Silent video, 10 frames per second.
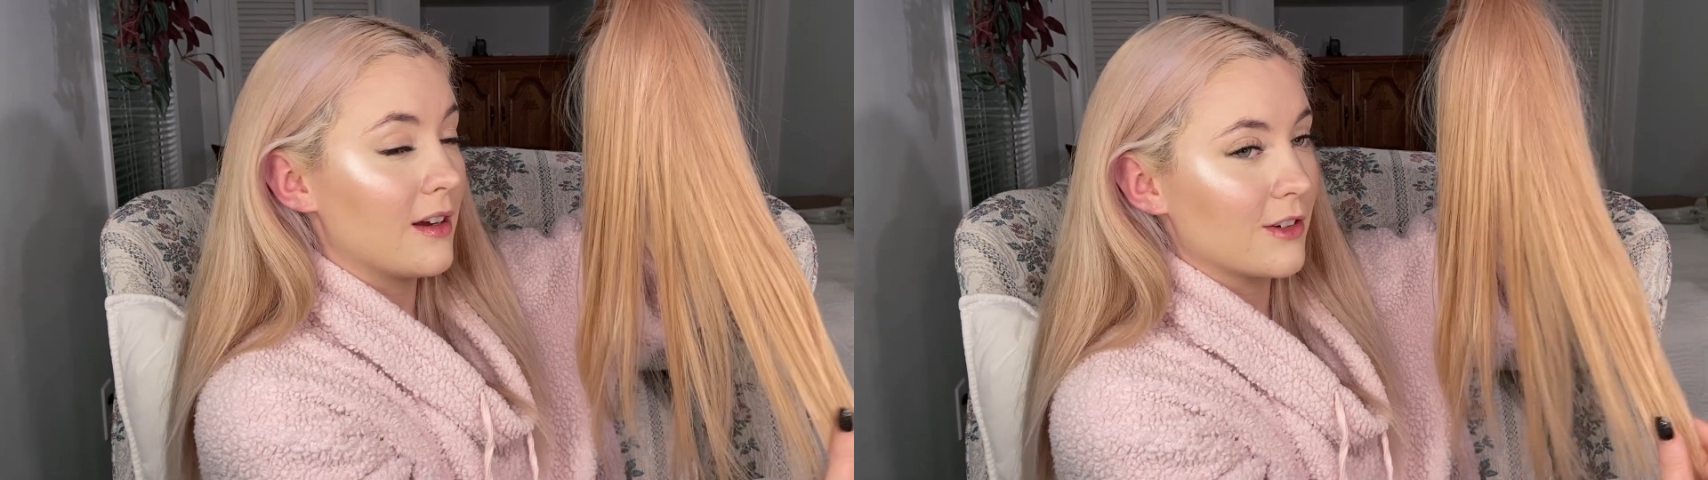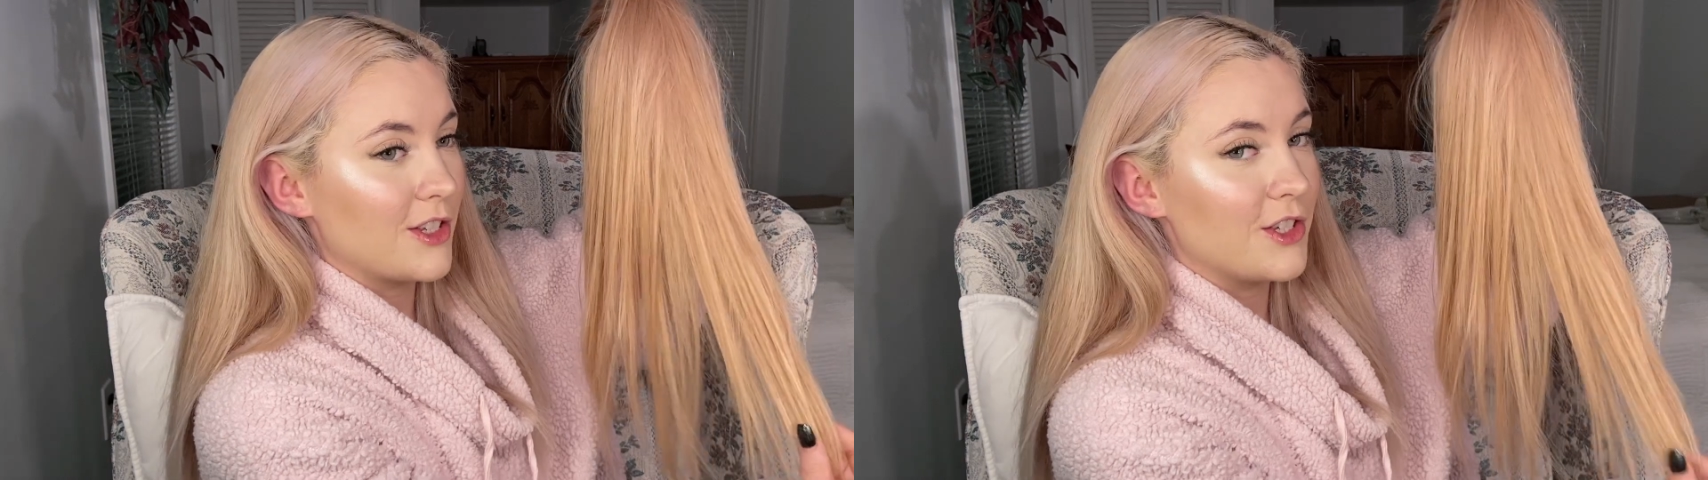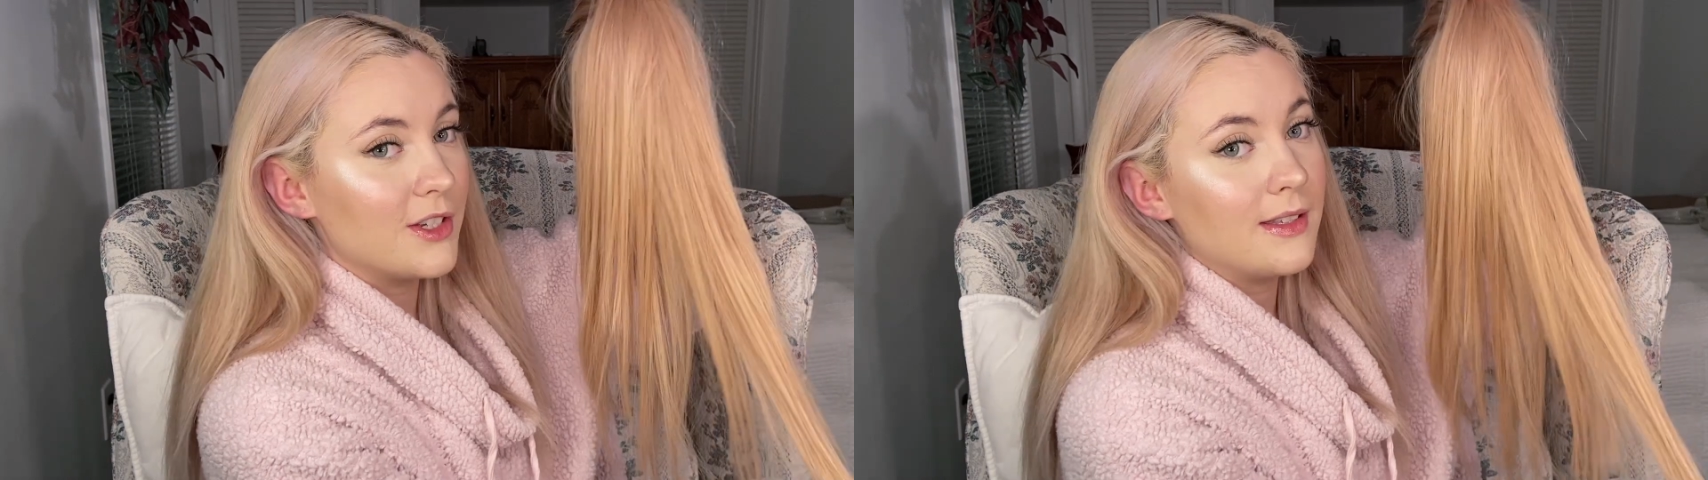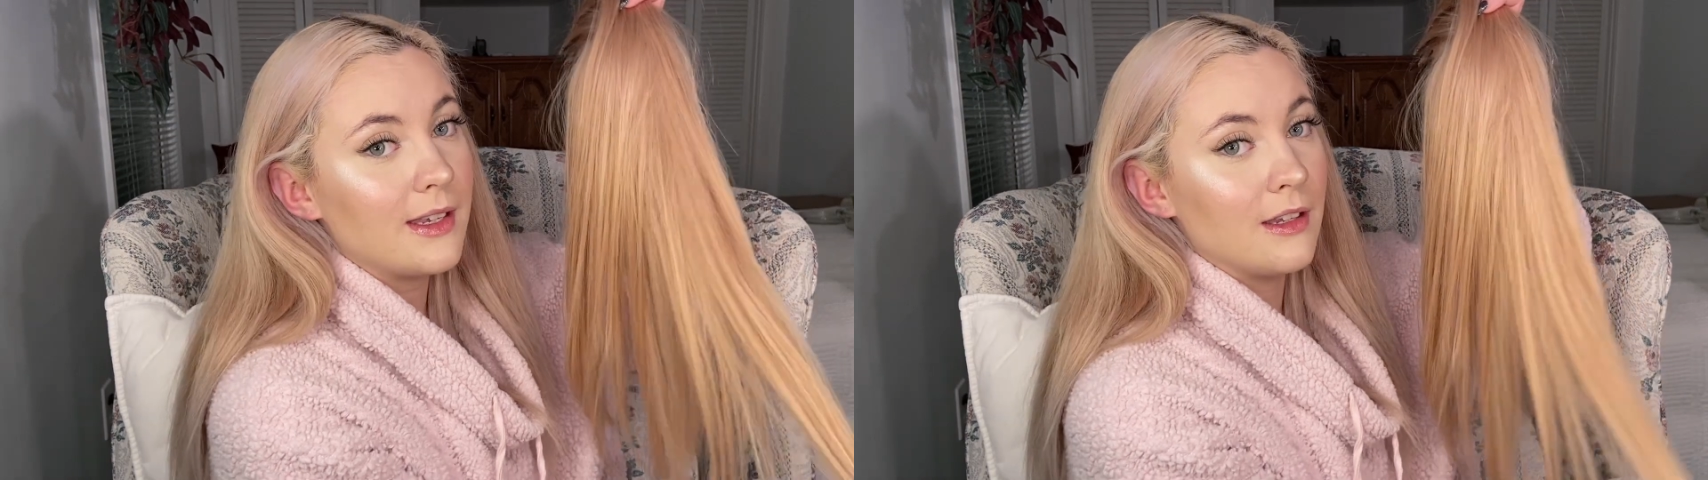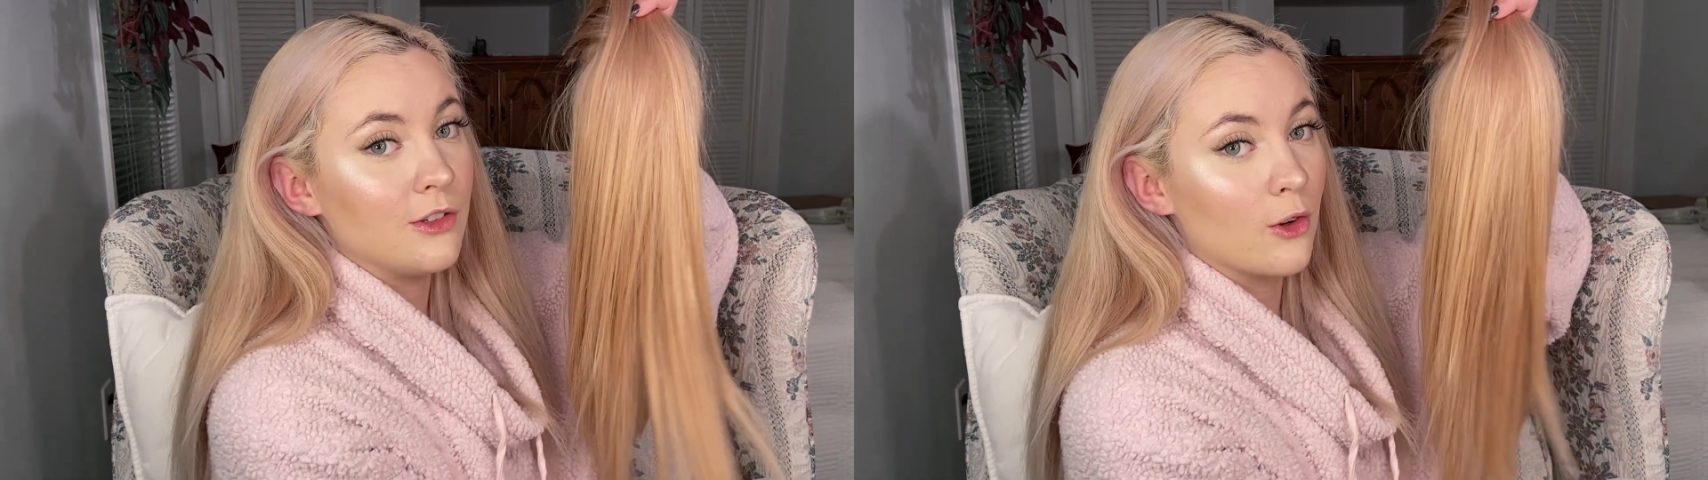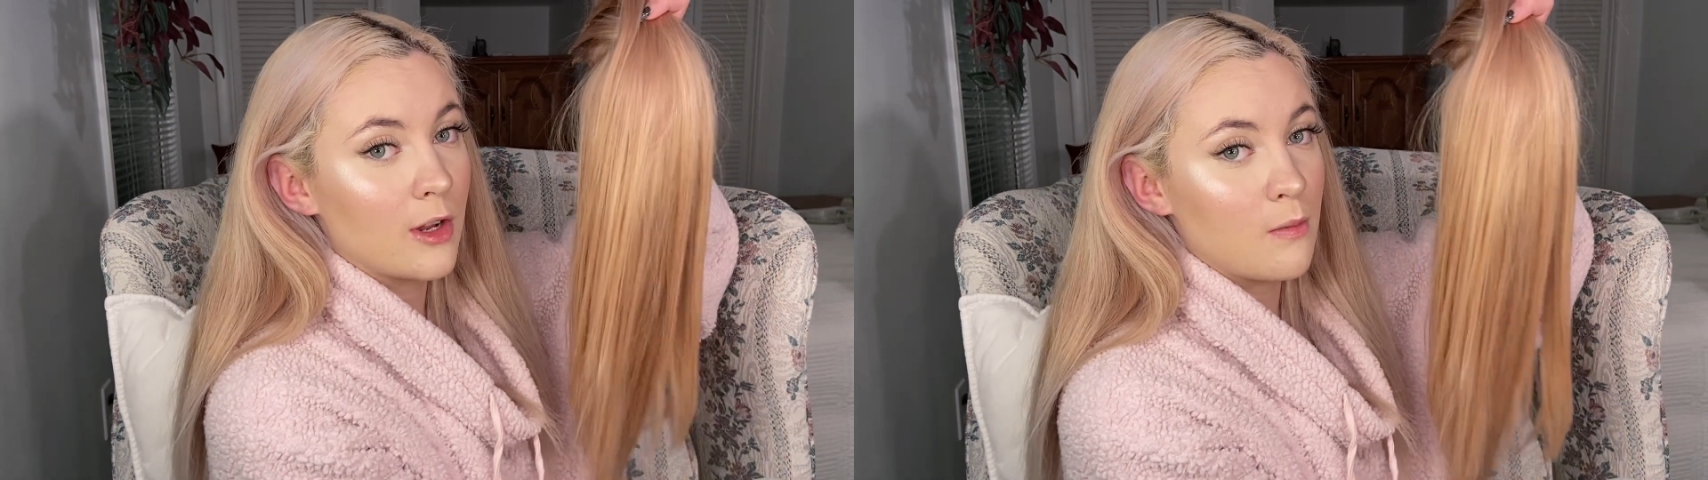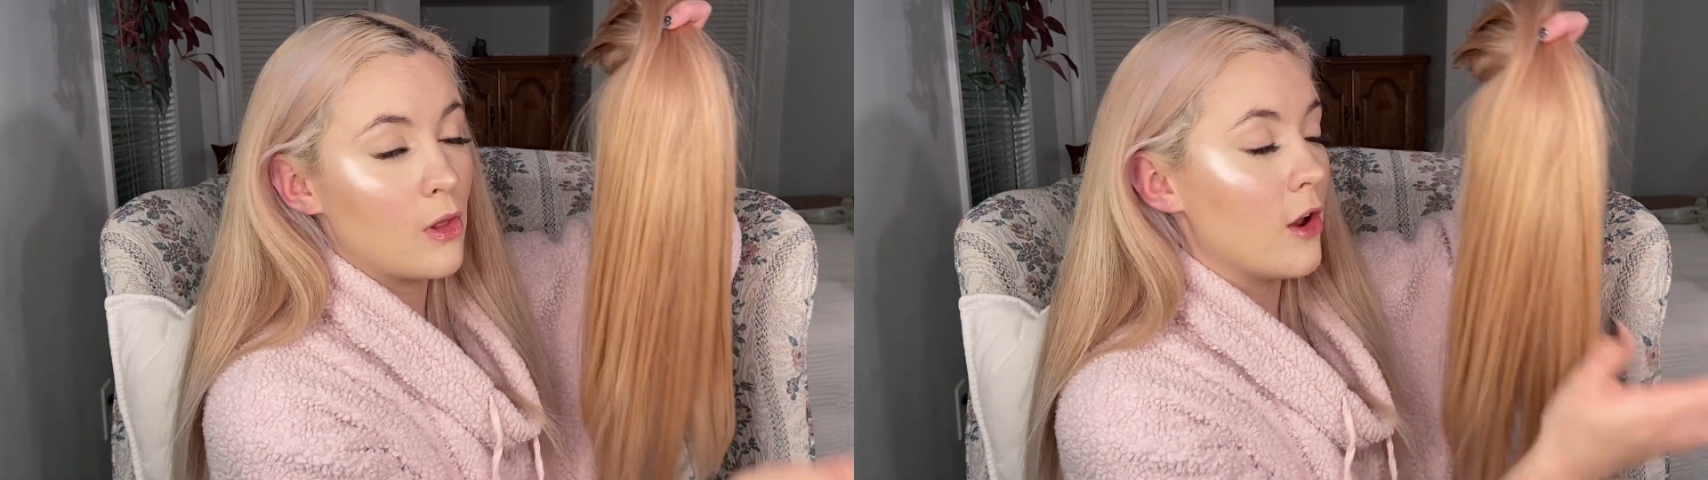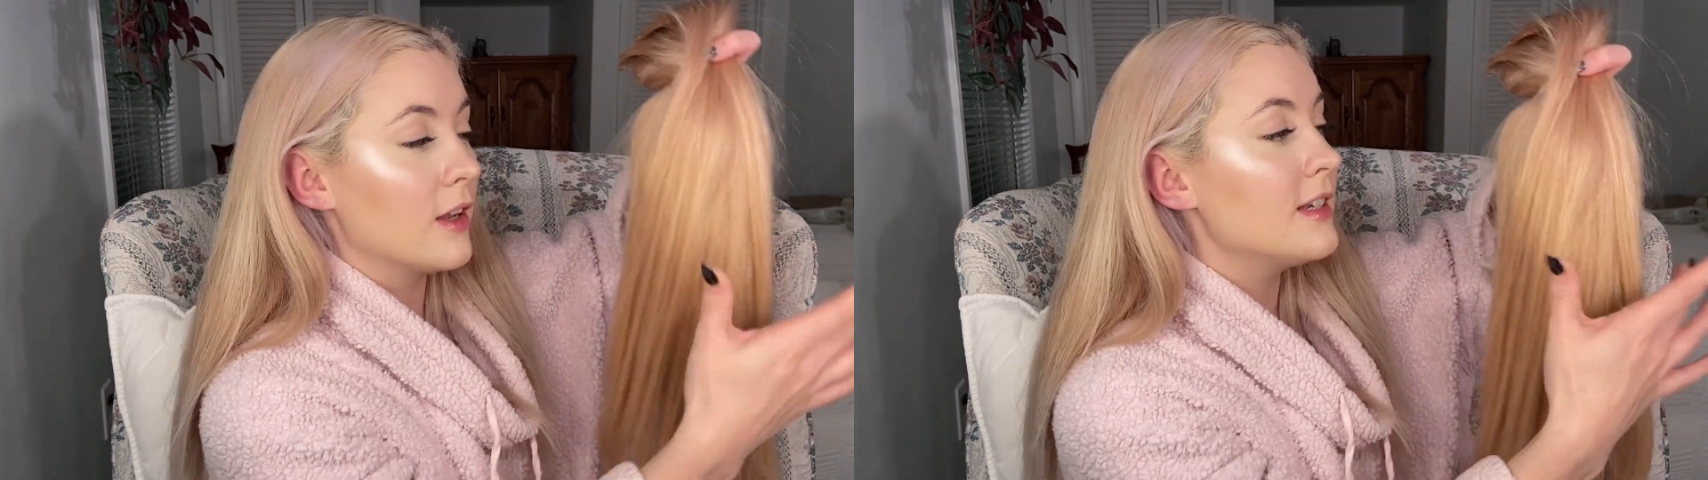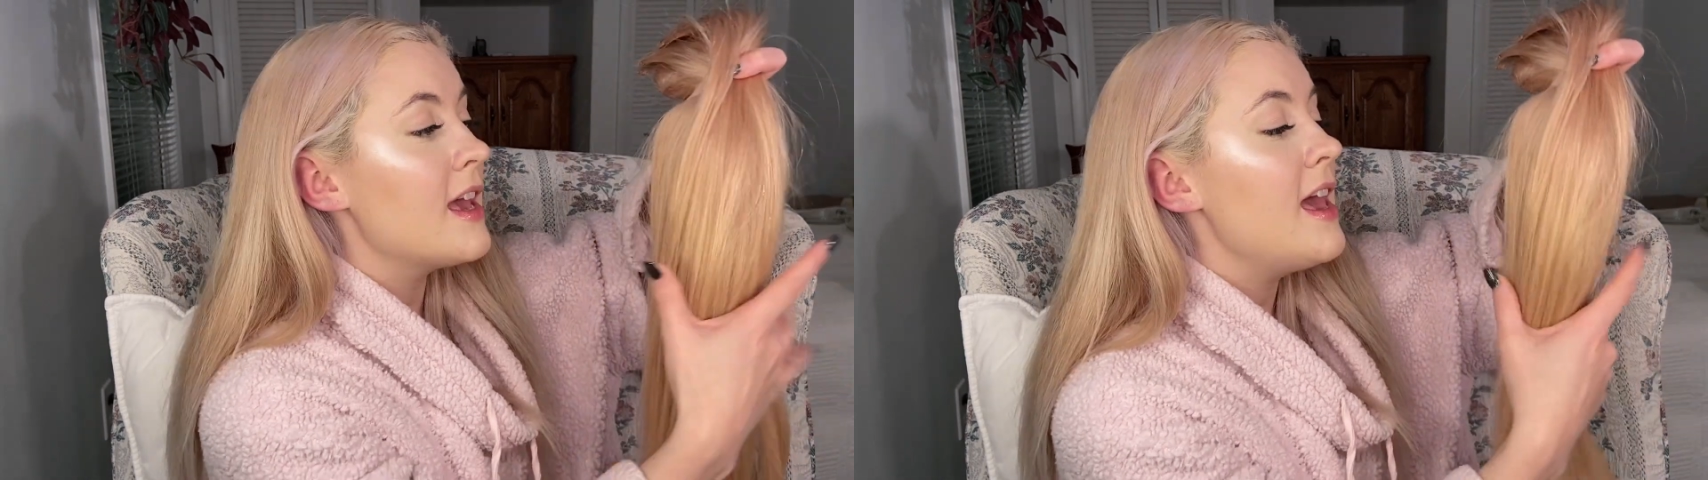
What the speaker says: extensions in dirty blonde,